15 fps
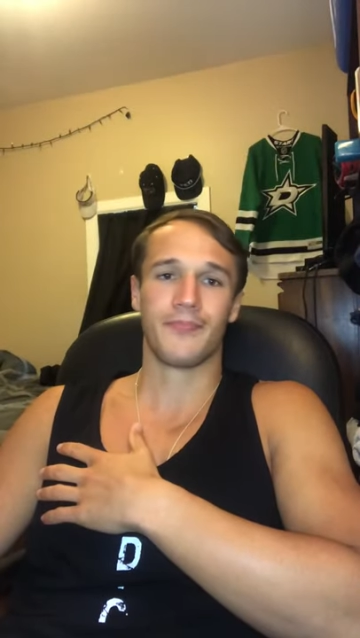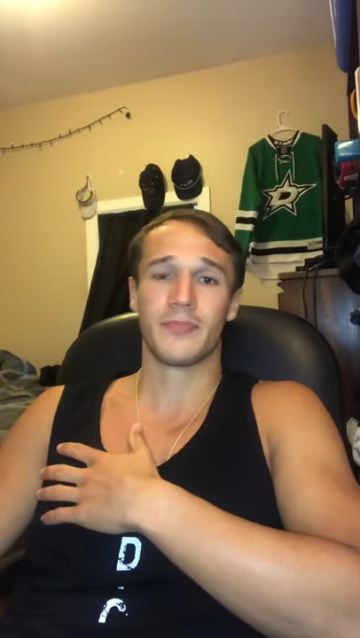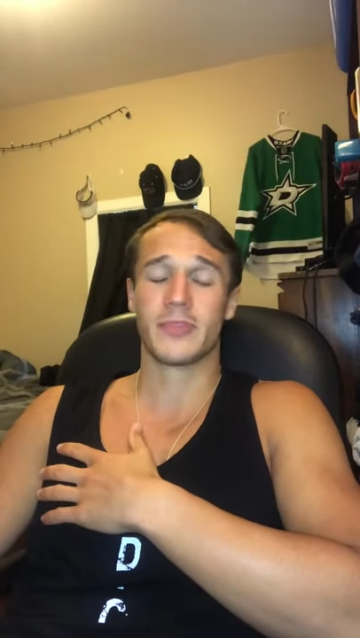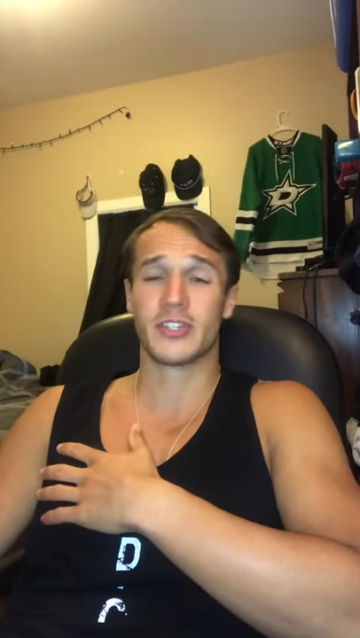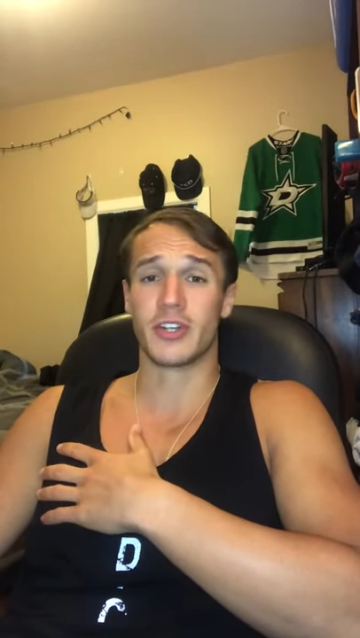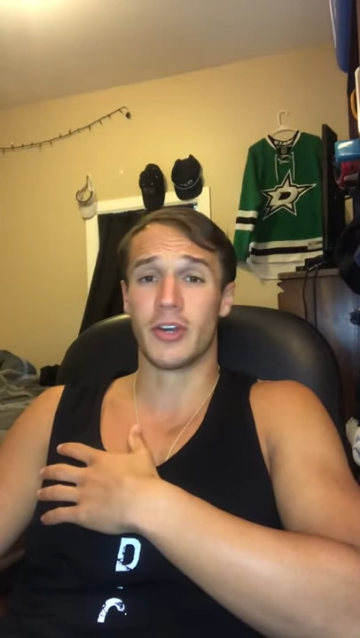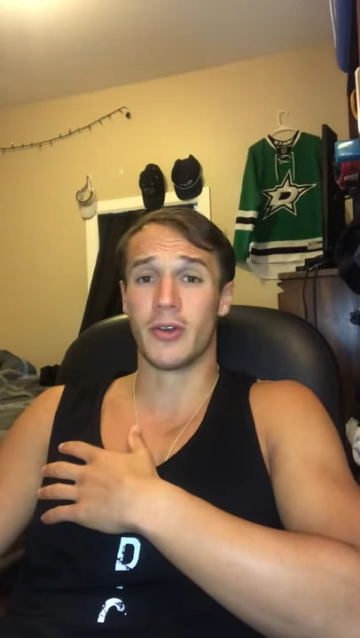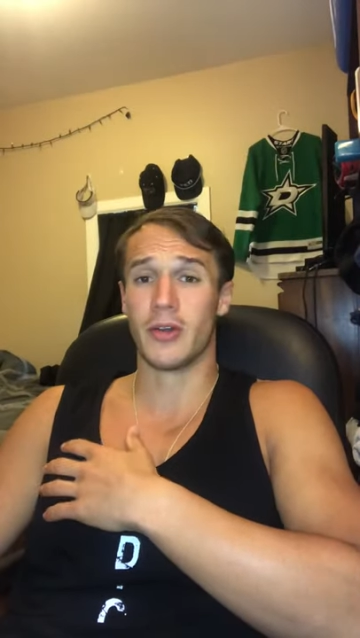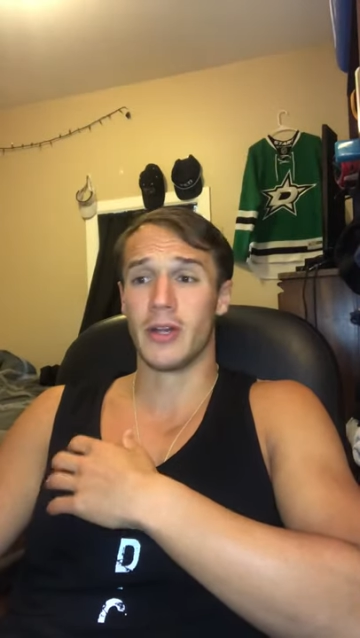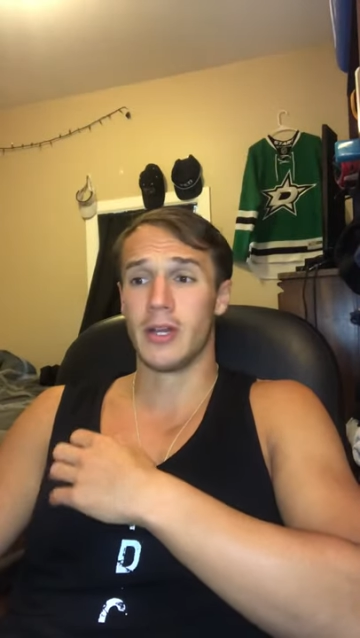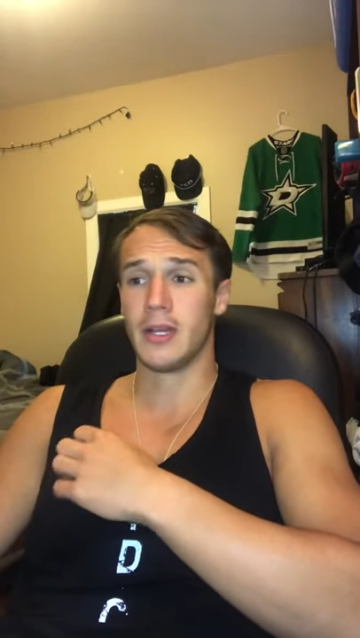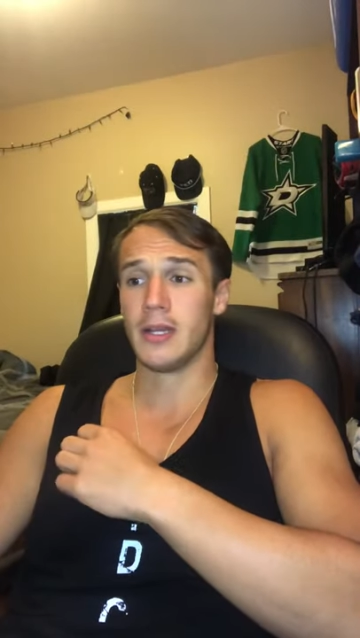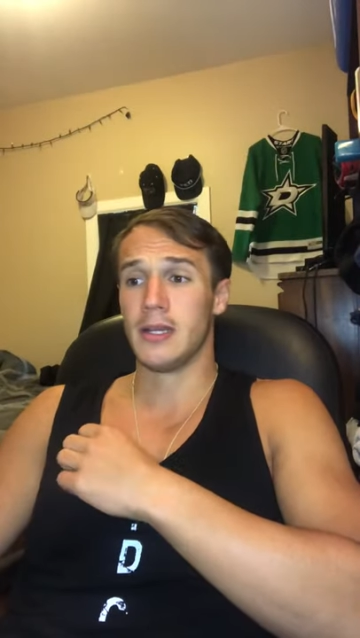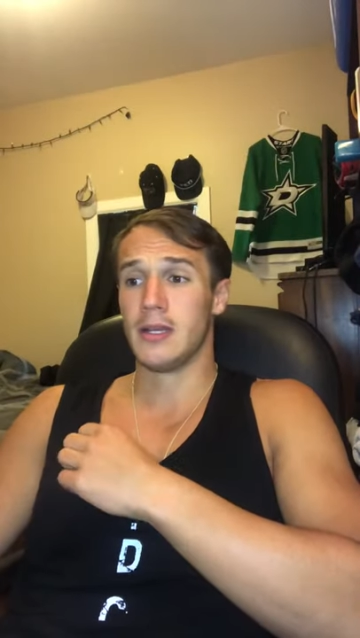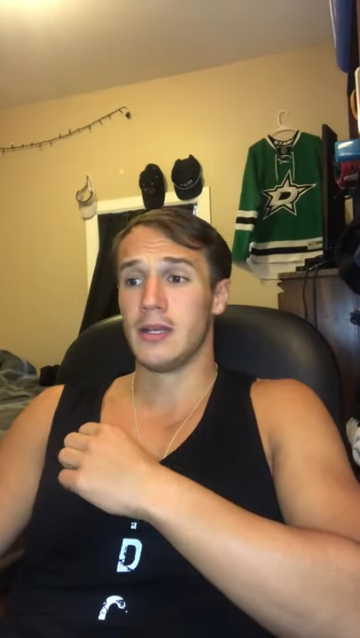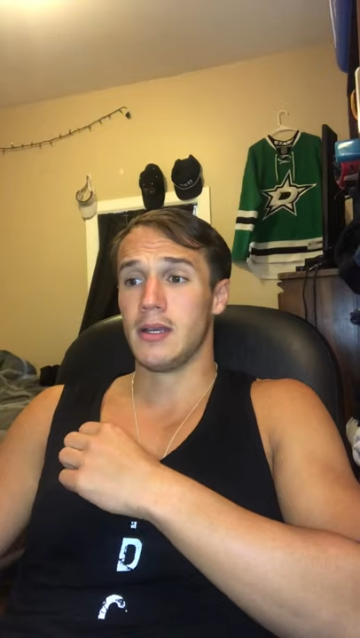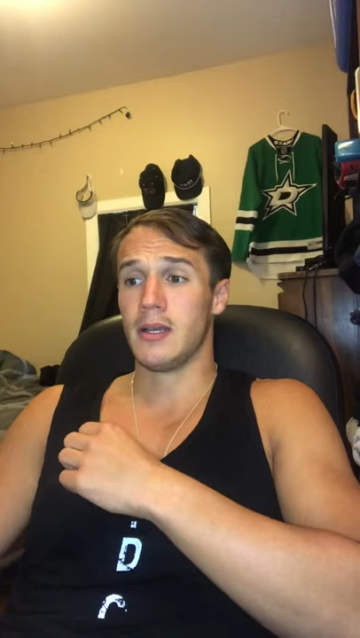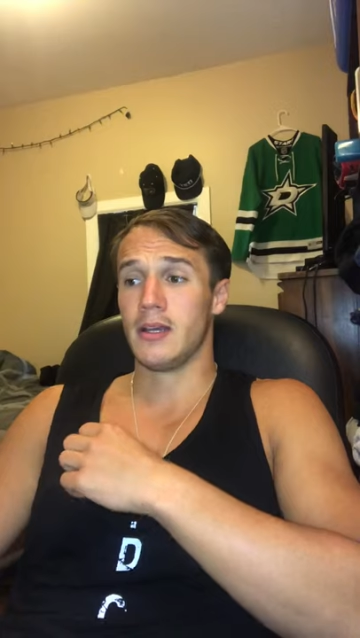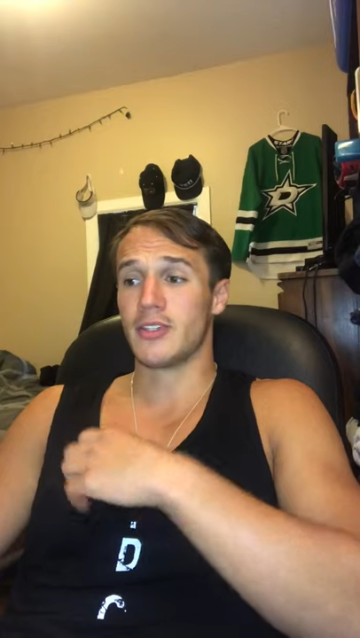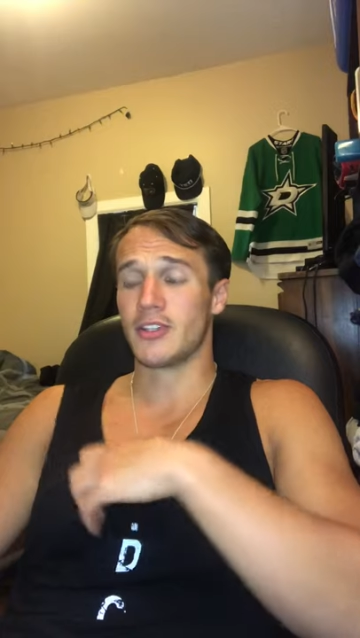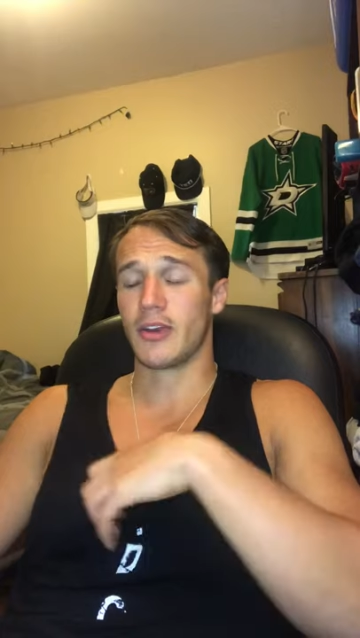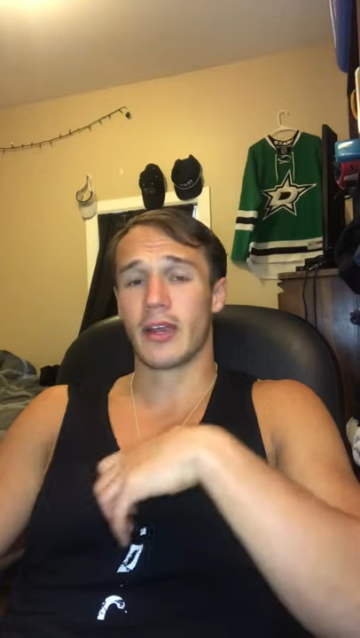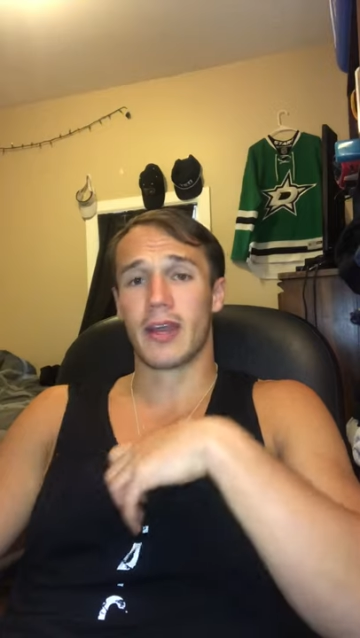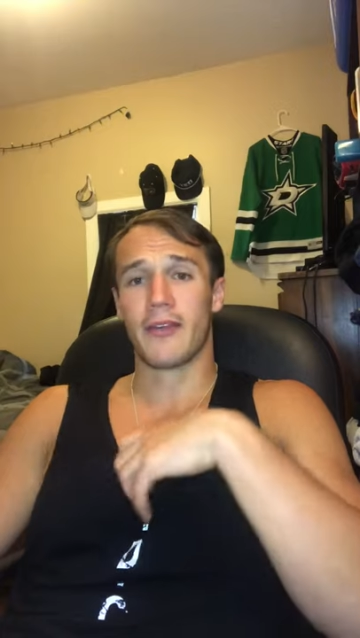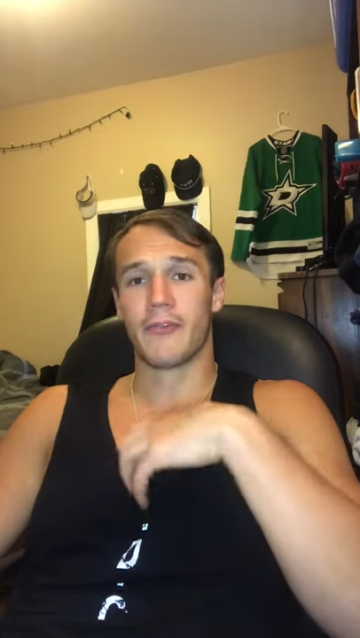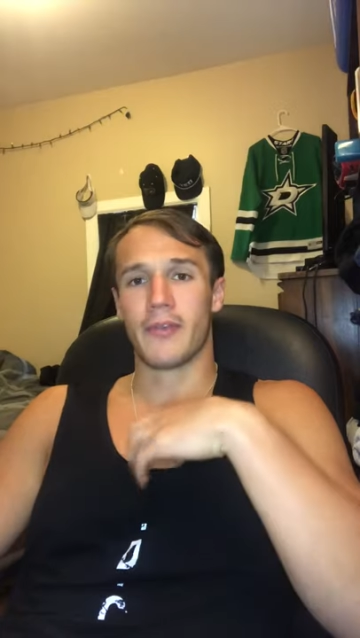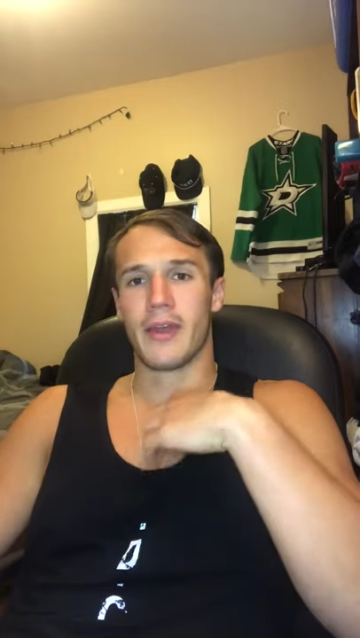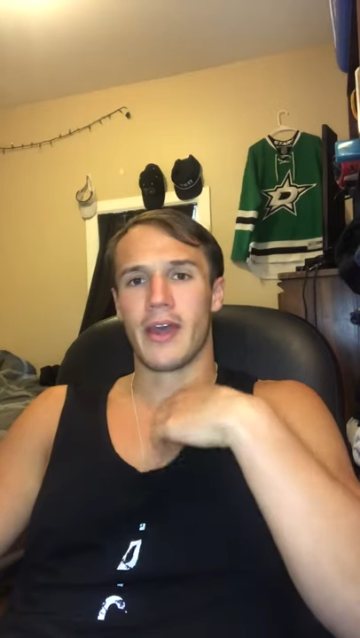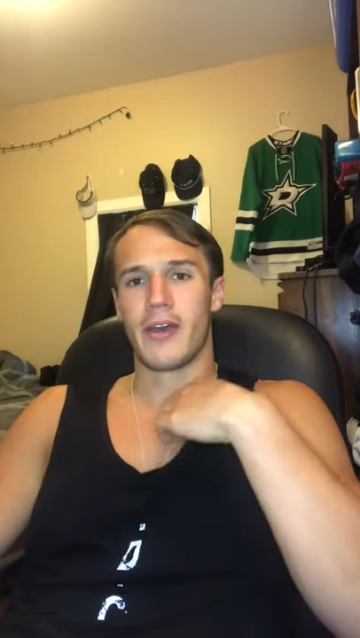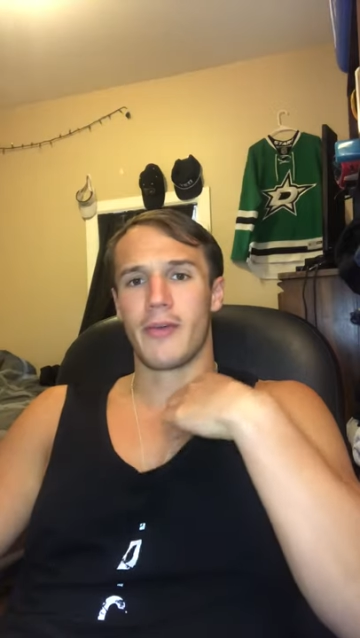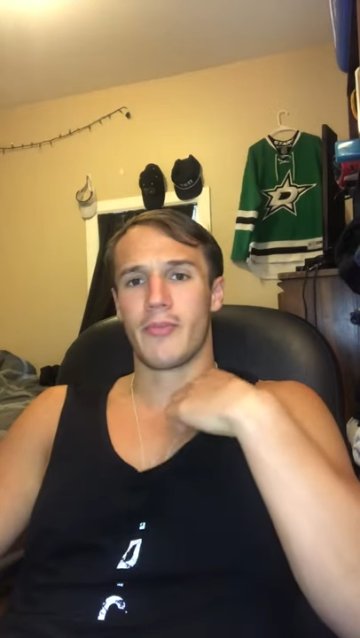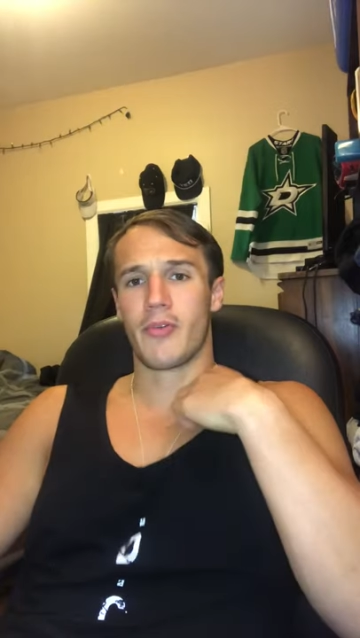so that's all I got for now.